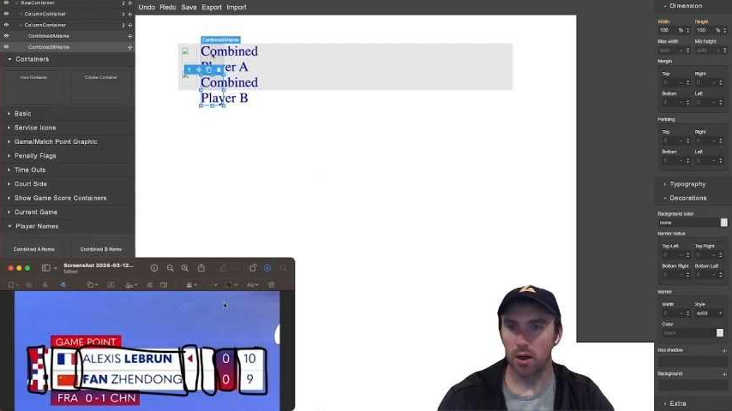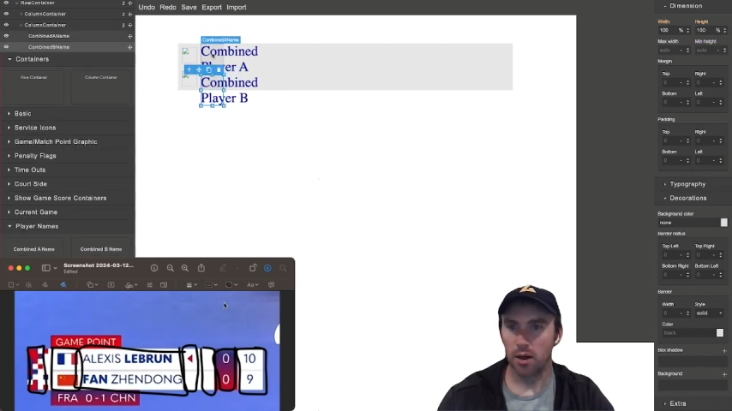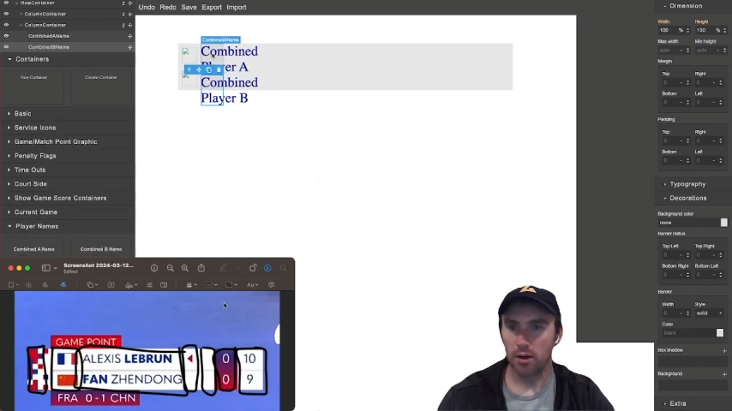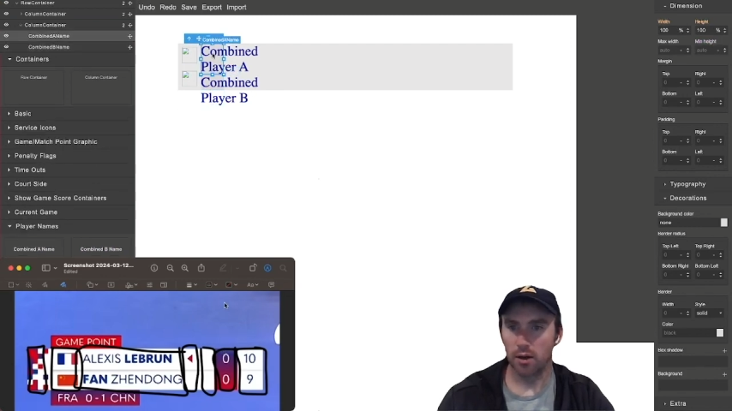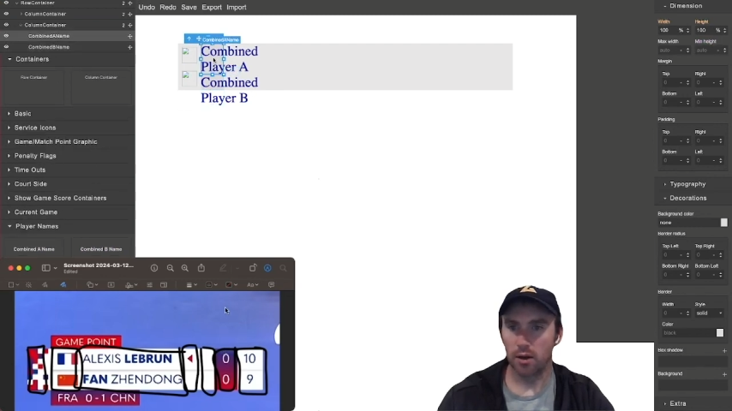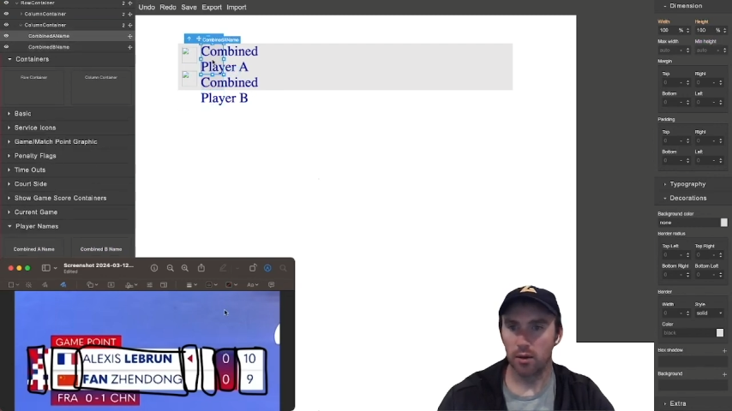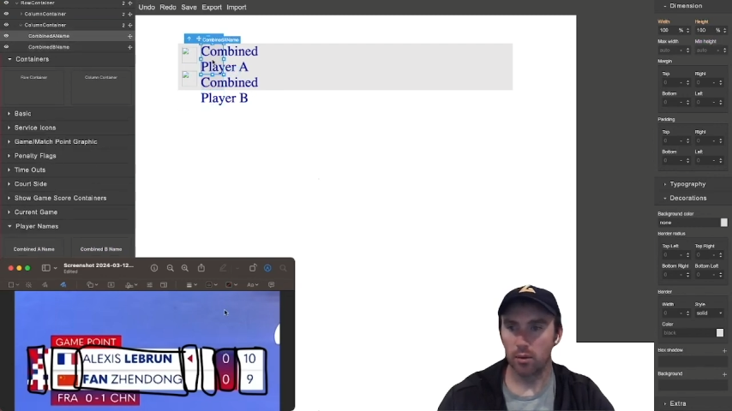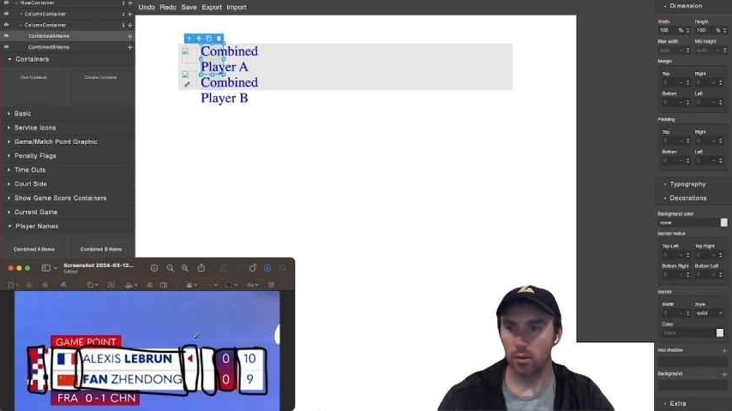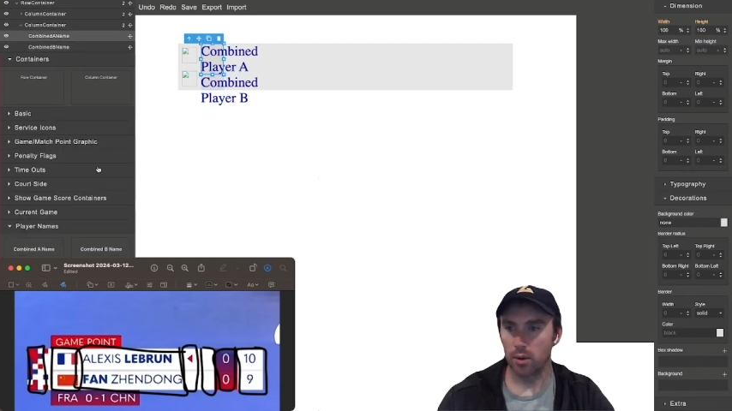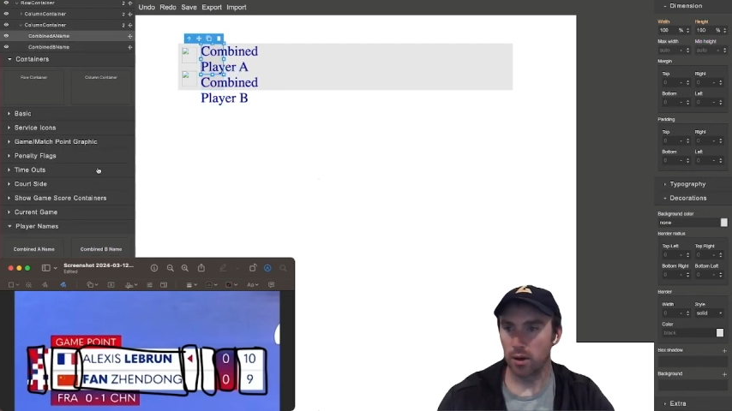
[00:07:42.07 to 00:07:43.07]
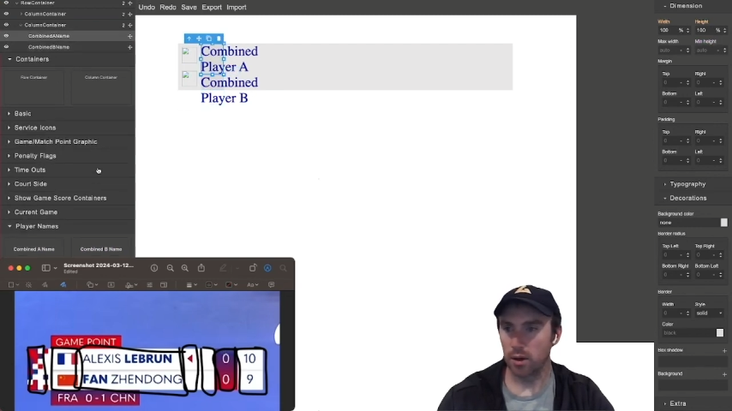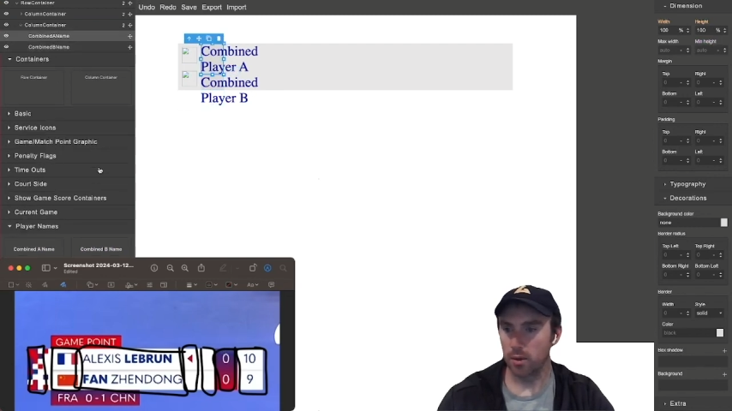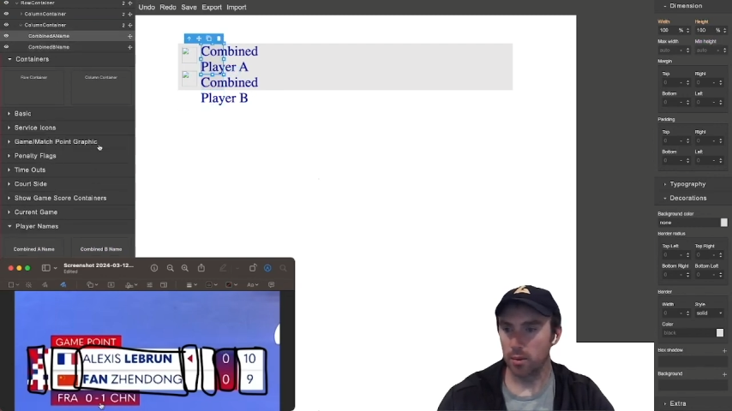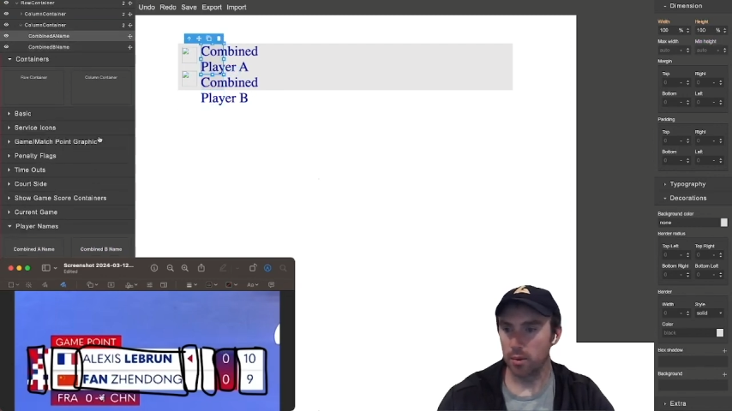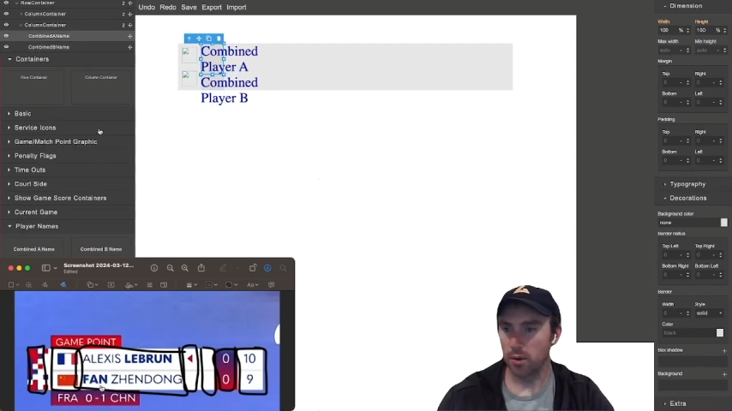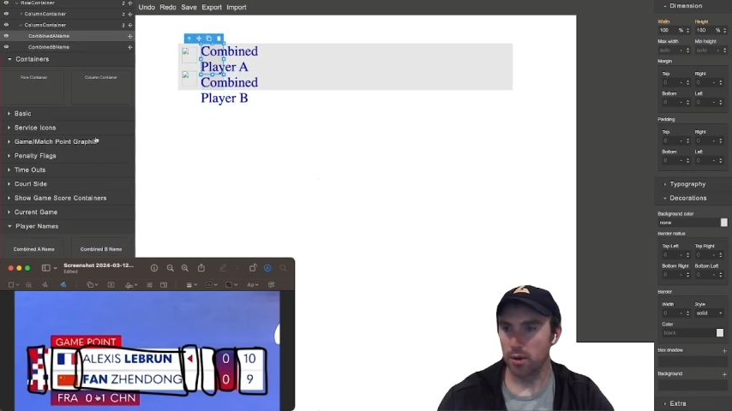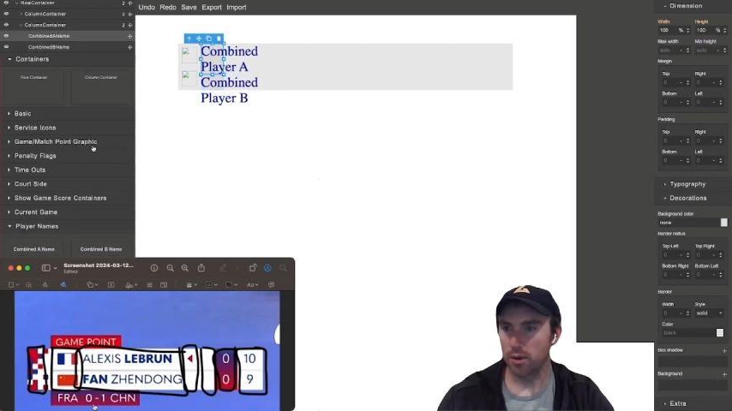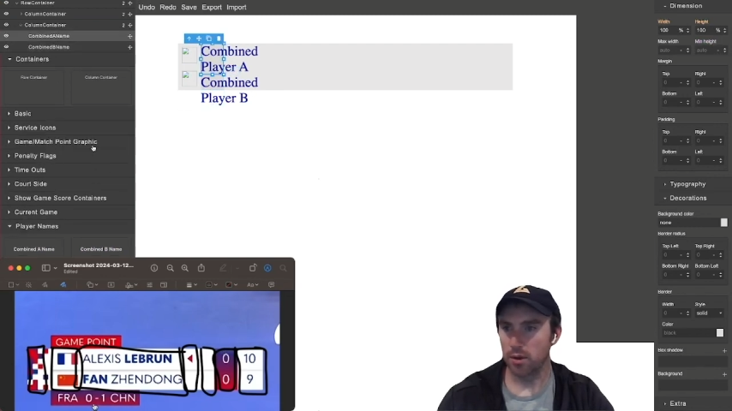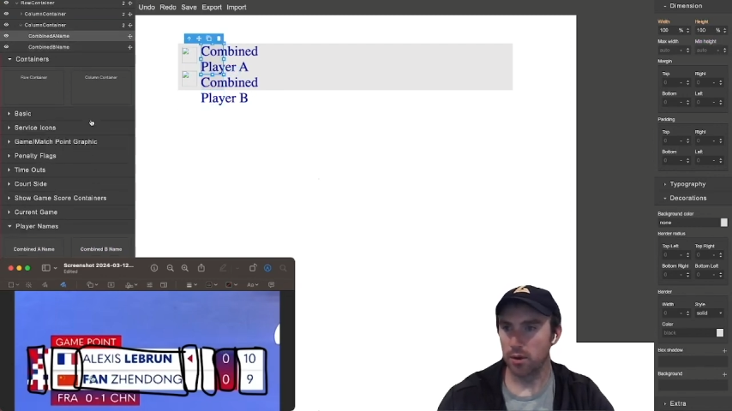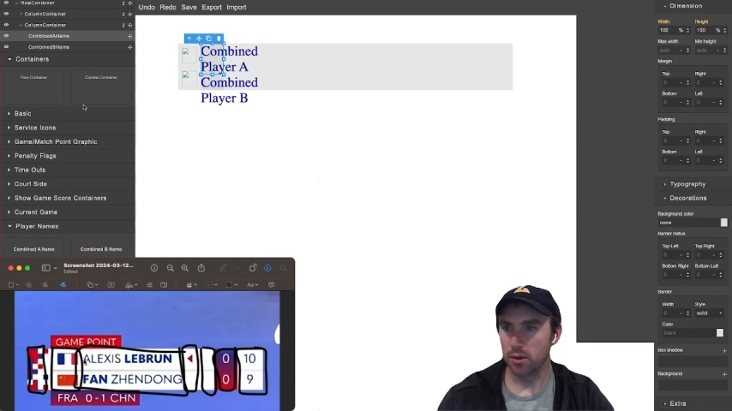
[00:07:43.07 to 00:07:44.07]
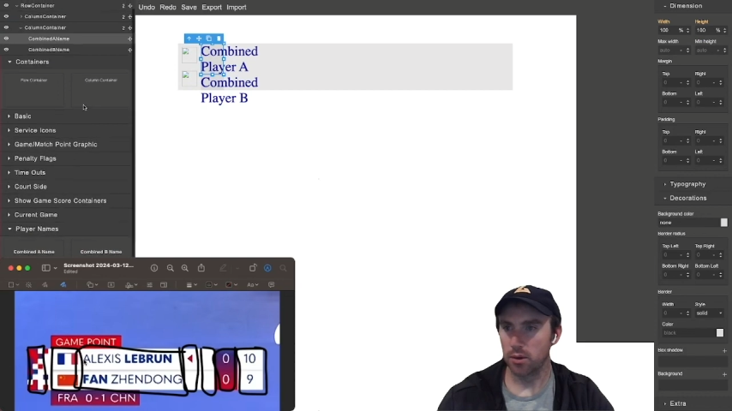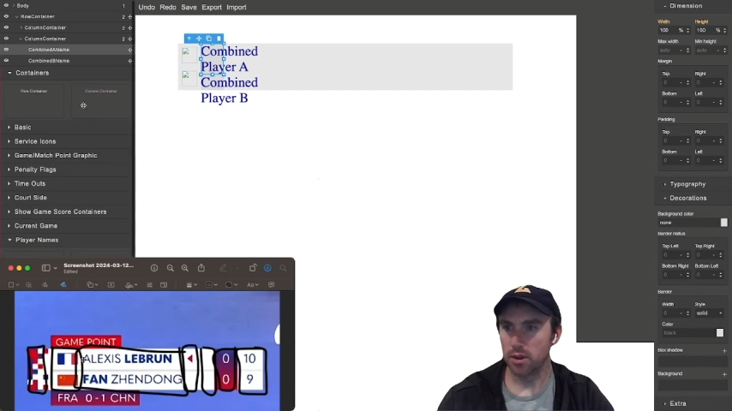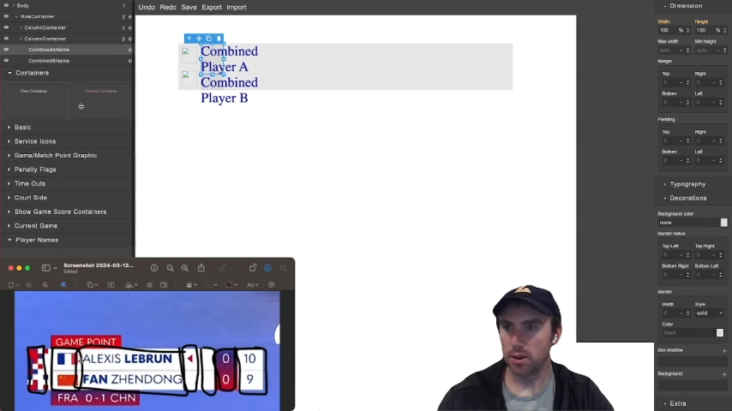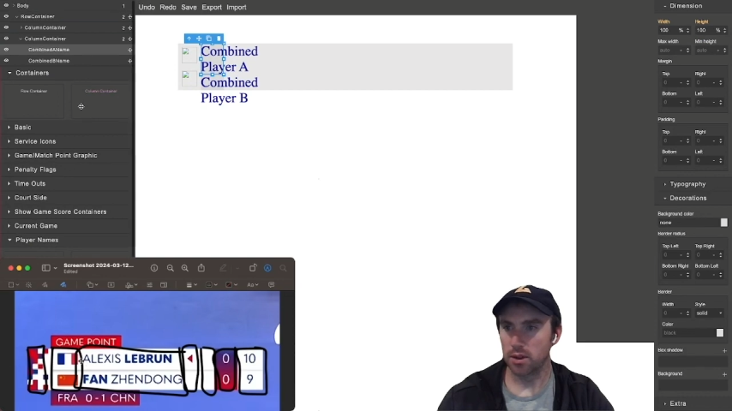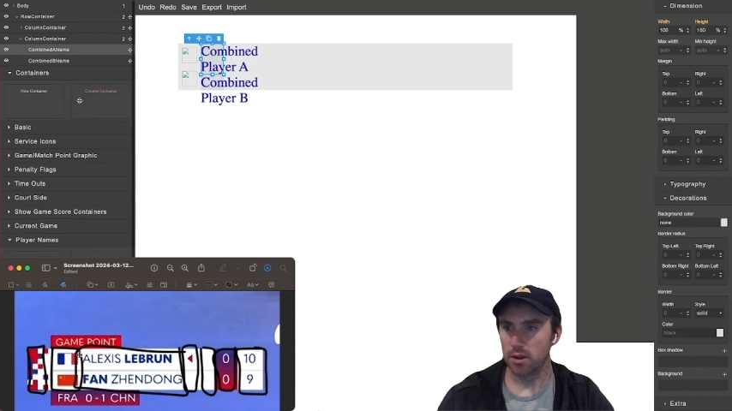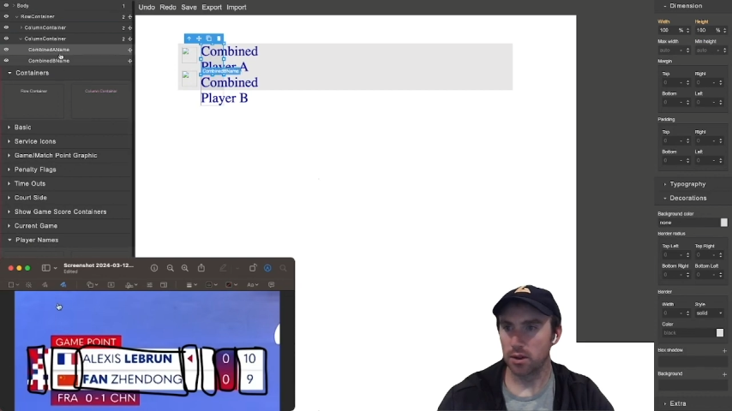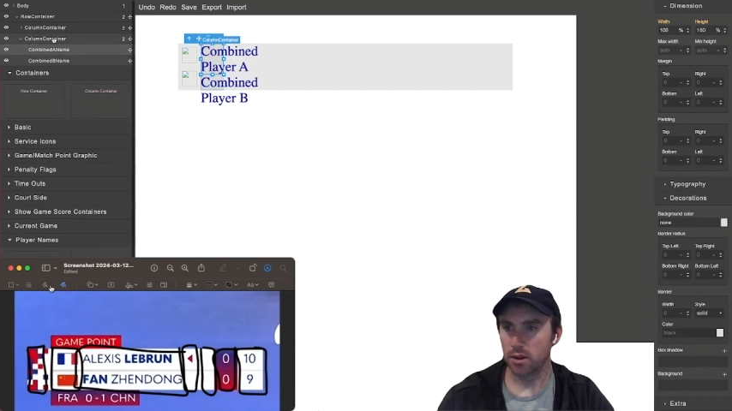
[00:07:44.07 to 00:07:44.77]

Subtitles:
And then what I'm going to do is